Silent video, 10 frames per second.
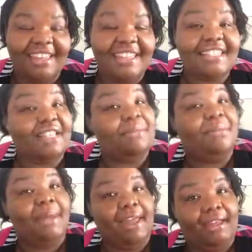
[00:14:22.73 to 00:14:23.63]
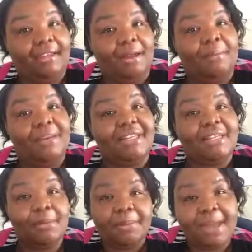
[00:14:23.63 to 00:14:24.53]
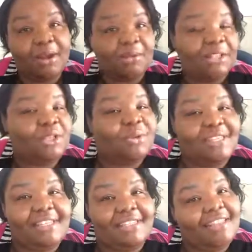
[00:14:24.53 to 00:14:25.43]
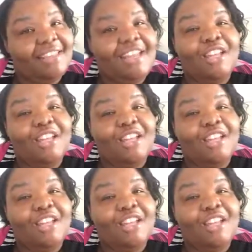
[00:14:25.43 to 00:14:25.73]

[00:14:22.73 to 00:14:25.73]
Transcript: It's coming back, but it's coming back with a twist.